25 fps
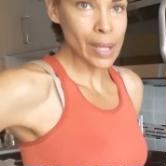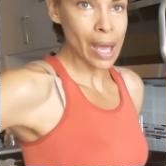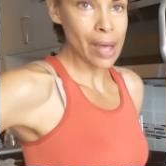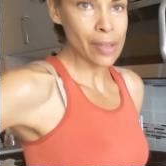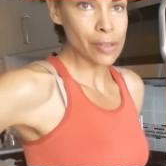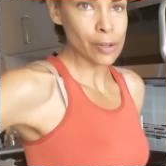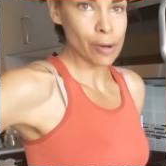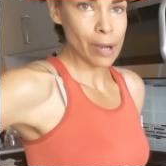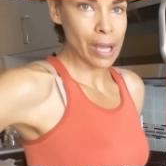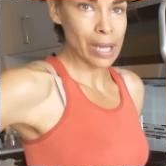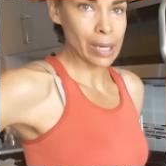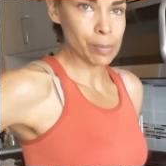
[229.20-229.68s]

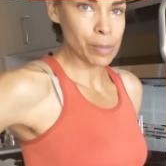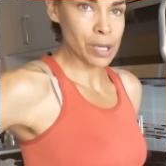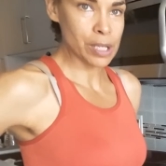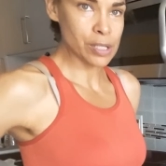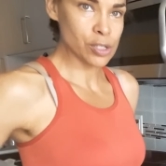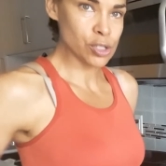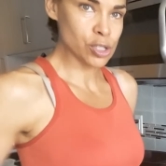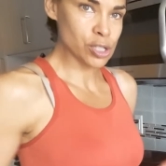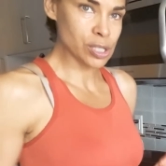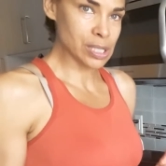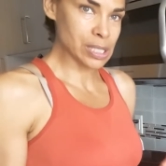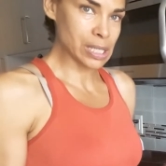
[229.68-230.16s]
other
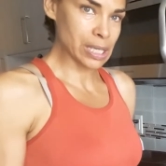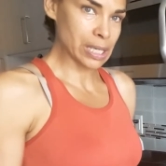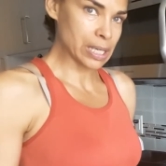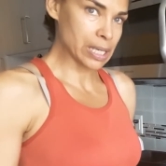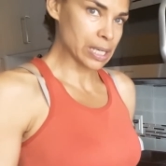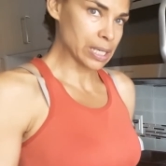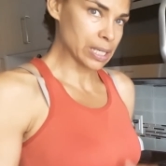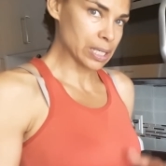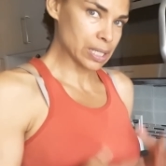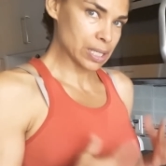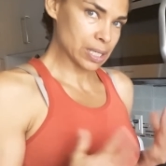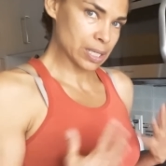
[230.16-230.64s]
enemas, just to
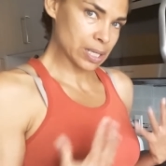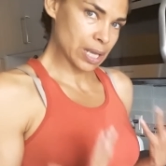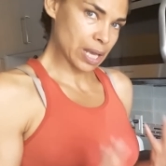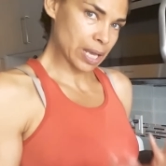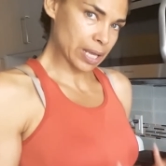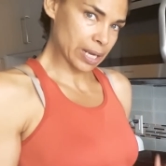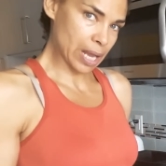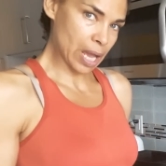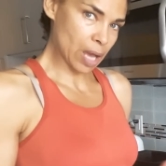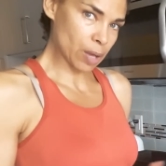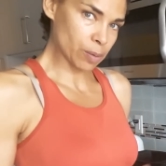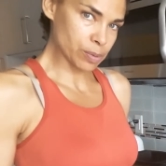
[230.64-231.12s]
heat.
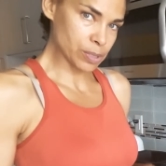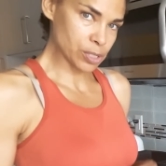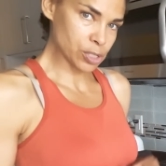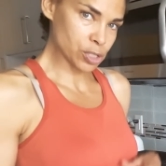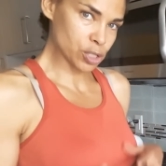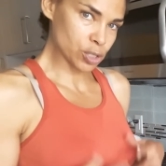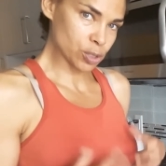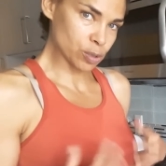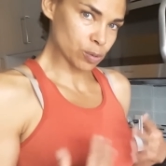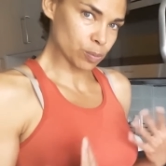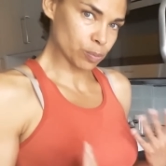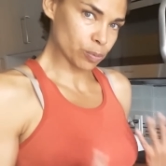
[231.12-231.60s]
It
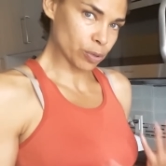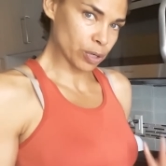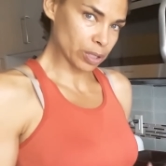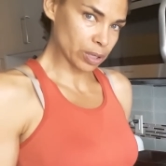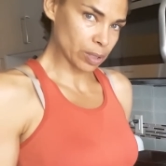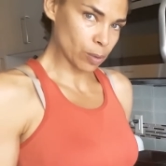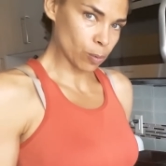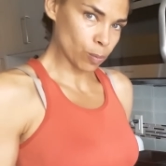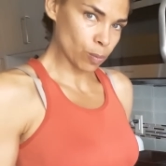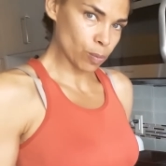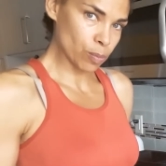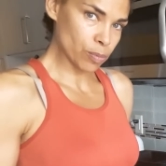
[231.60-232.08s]
helps to
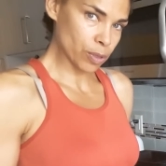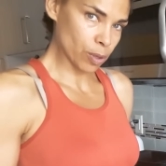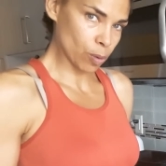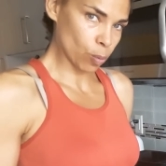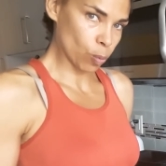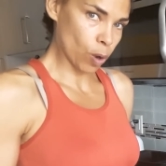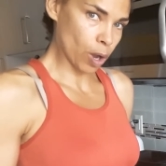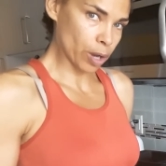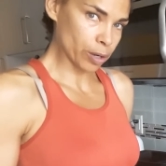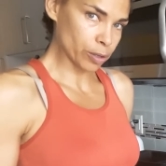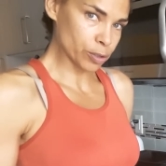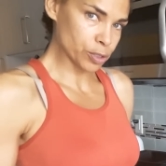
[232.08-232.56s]
bring the
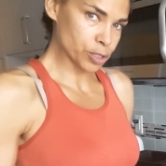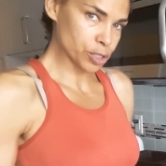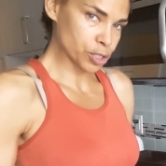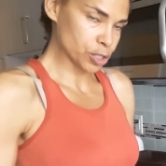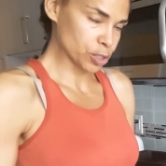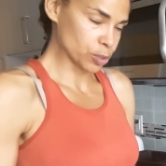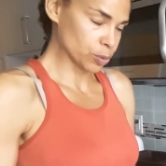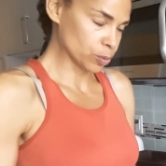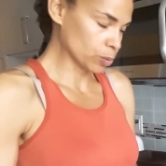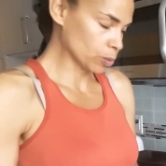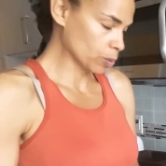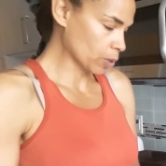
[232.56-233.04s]
water
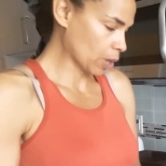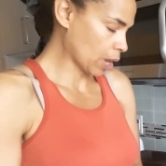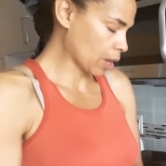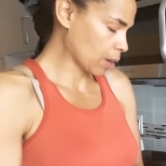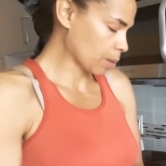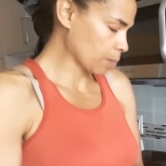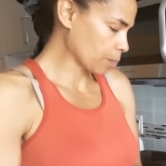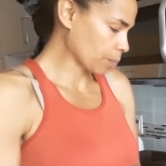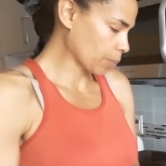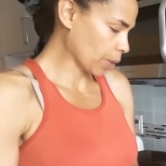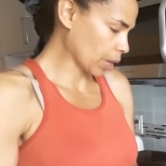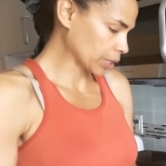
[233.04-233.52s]
to
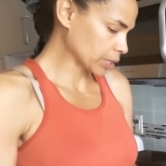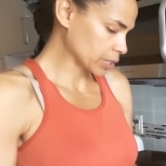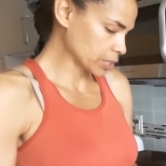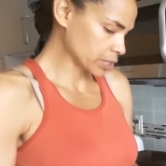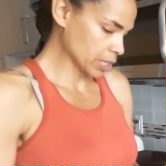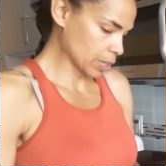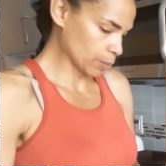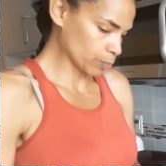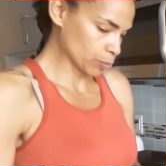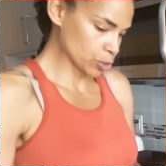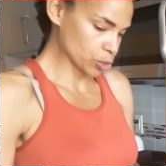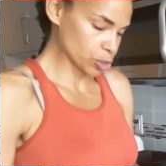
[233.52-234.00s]
body
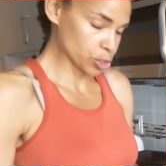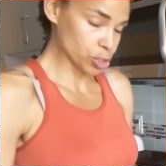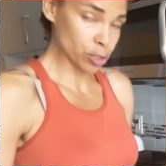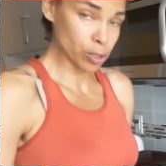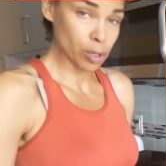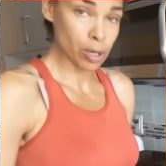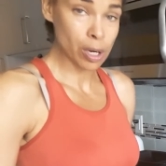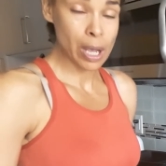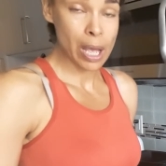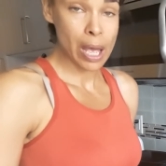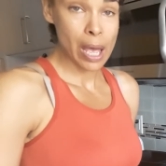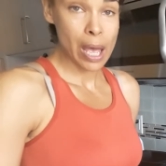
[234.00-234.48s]

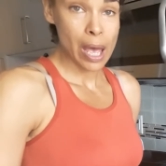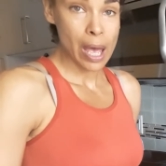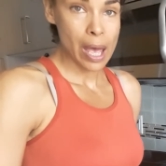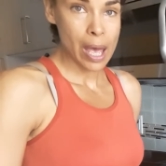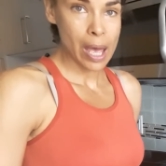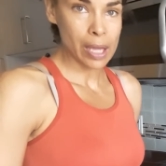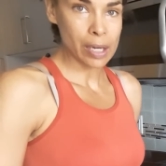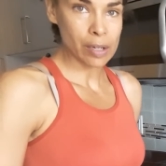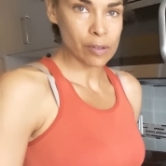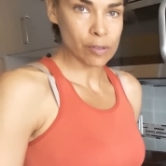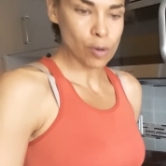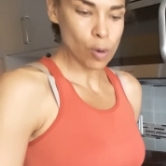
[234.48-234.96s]
temperature.
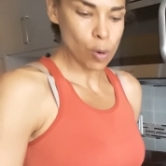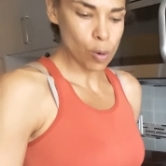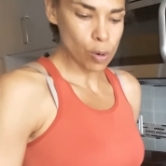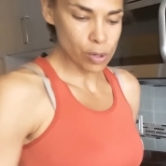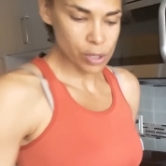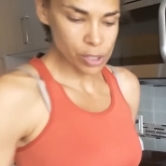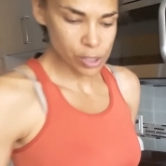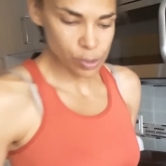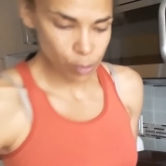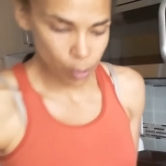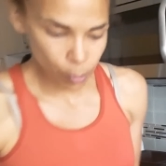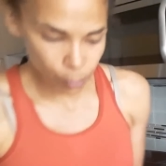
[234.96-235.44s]
And of
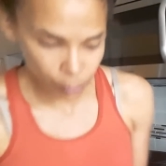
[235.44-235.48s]
course,